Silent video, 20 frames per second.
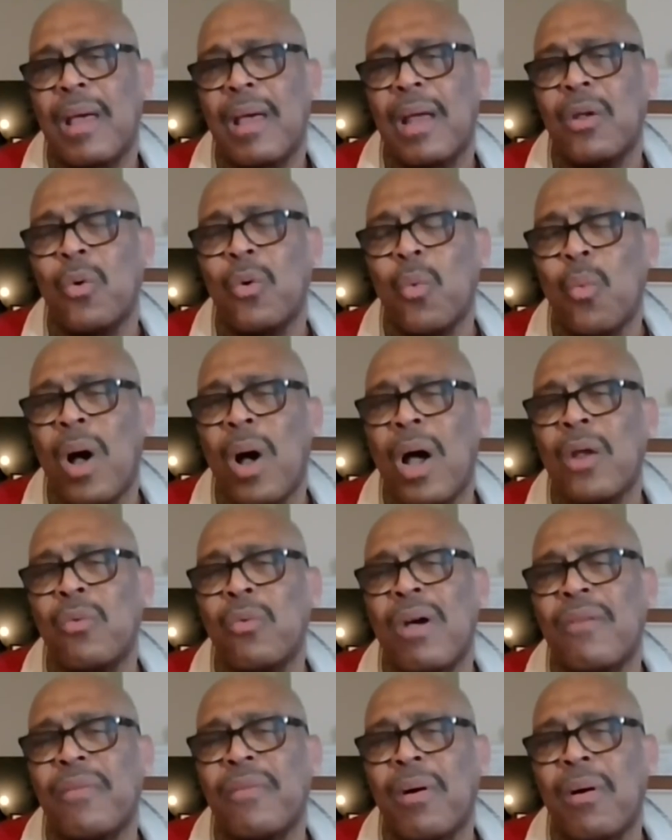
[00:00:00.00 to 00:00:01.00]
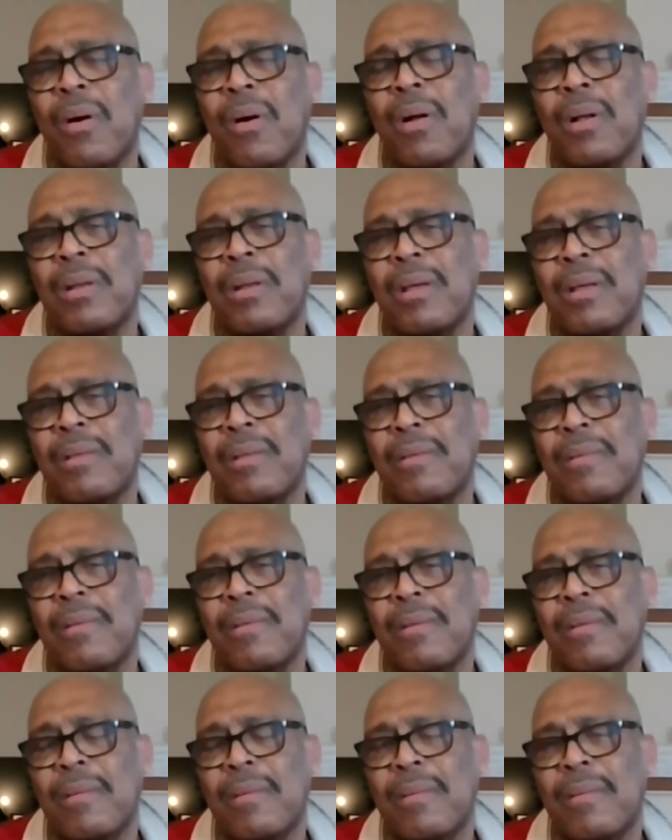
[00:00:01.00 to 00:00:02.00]
and the one who have called us
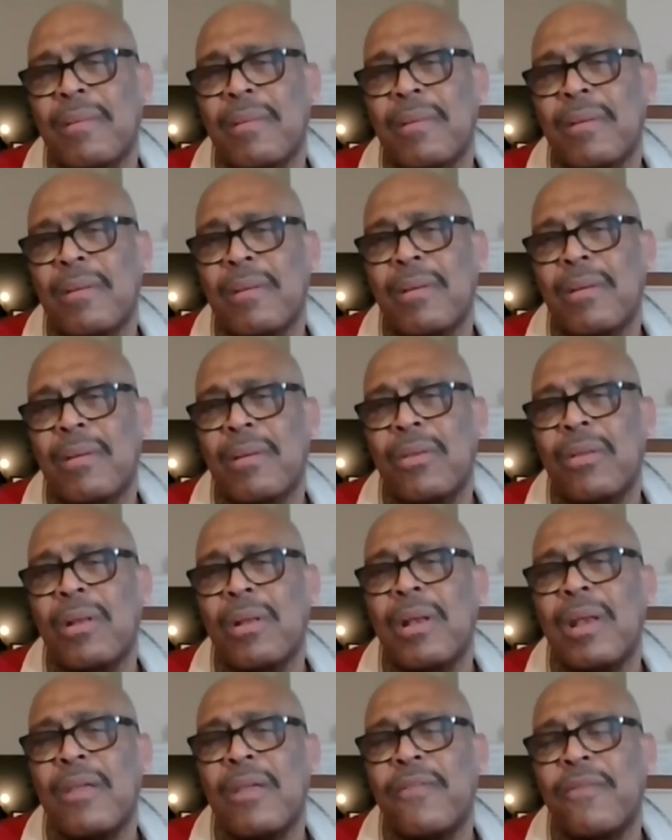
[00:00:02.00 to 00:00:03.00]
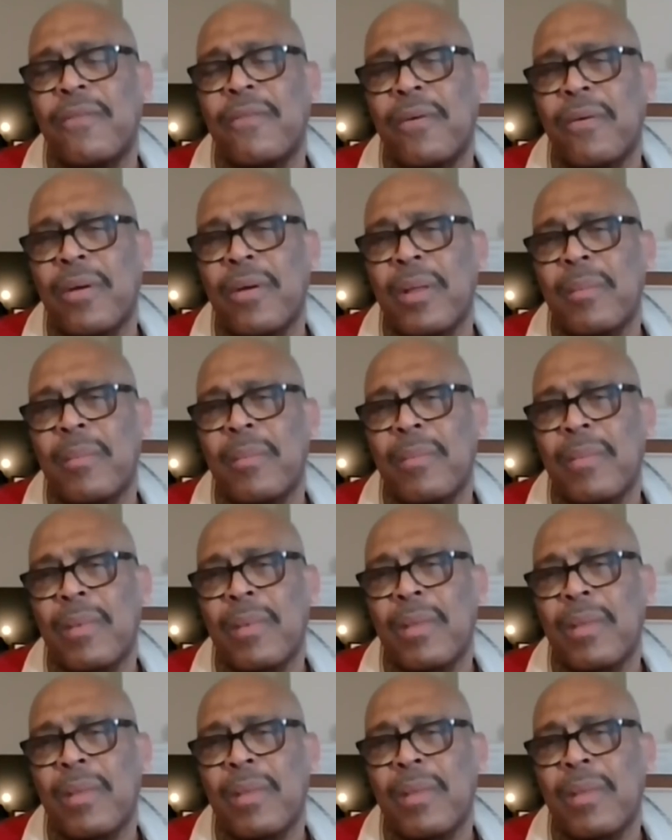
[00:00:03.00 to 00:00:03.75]
to live for him